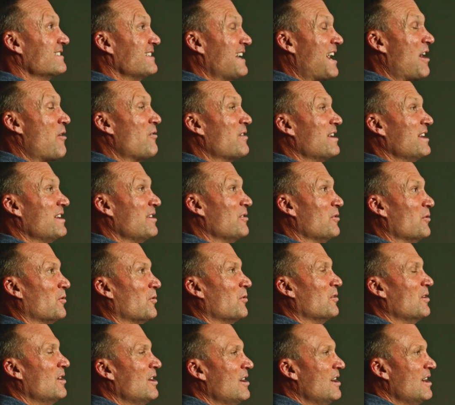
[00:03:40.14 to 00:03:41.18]
downhill.
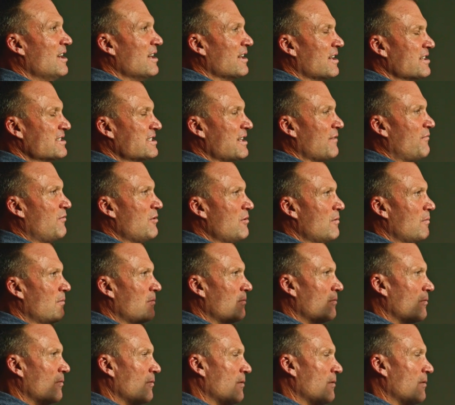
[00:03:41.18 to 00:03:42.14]
Because if you